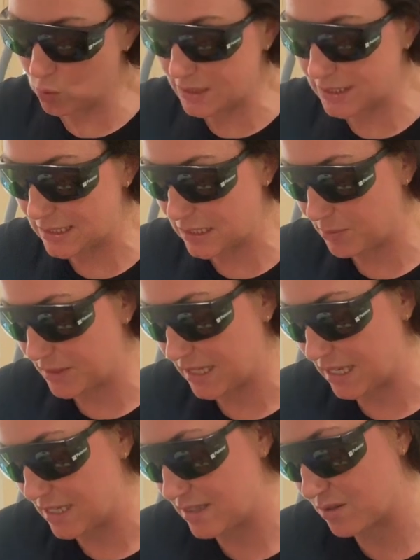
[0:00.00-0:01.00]
cooling tip at
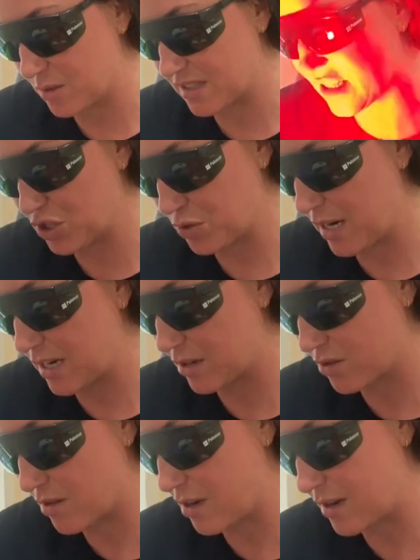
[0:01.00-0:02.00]
the end, so as I drag it
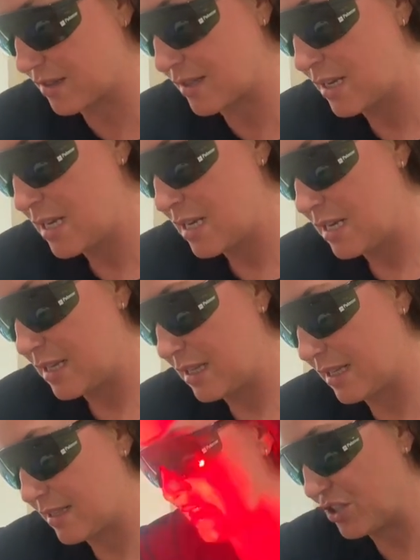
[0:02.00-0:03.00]
across,
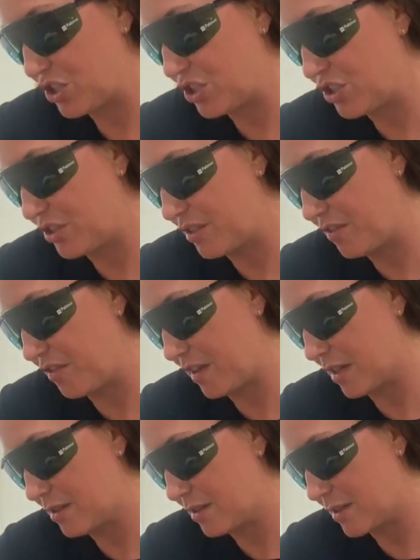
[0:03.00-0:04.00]
Lacey should
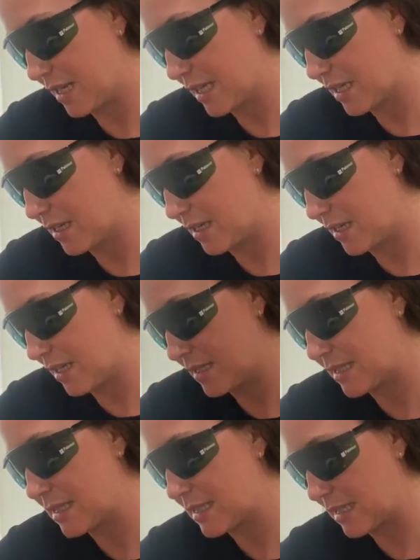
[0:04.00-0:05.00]
feel like a
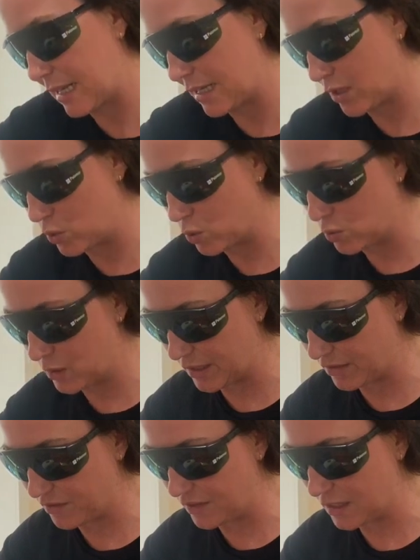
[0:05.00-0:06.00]
slight
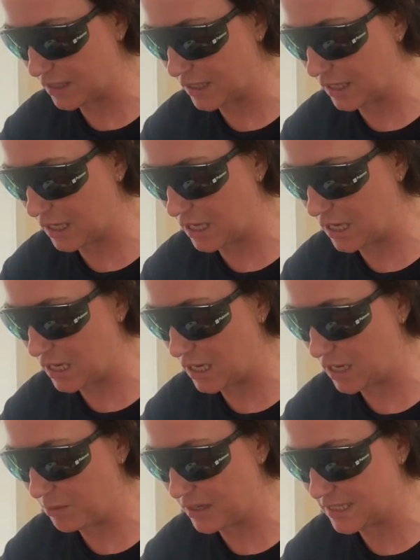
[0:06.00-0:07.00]
cooling feeling.
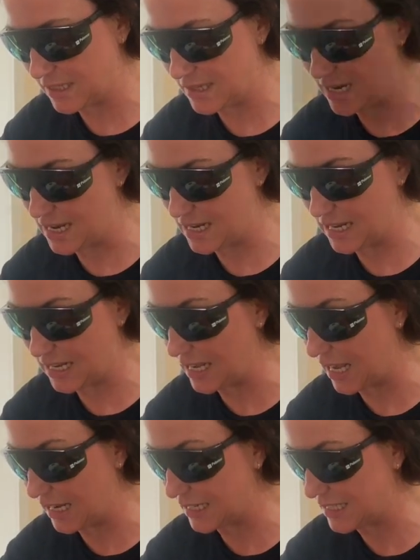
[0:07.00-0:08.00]
It does not
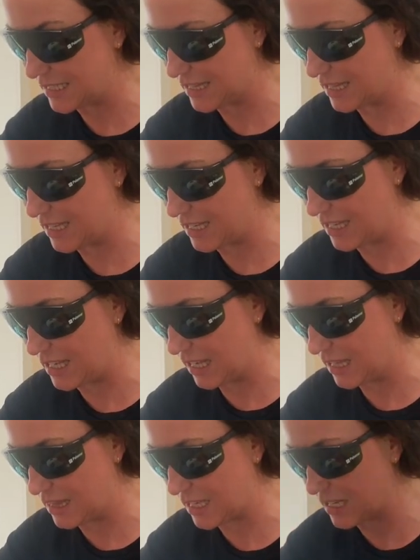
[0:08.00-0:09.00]
negate the
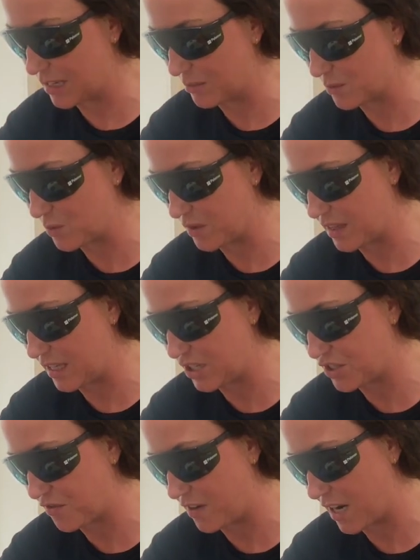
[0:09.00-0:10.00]
heat that comes with
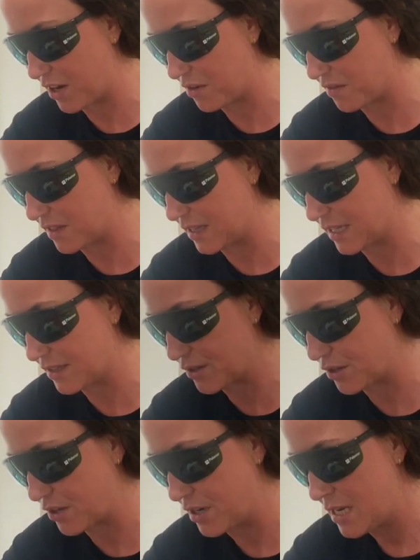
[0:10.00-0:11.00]
each fire of the
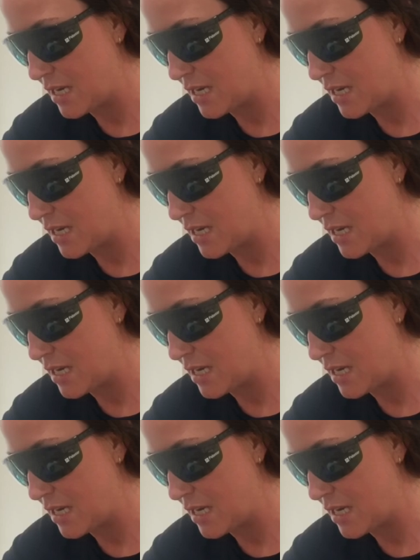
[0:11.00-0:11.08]
laser,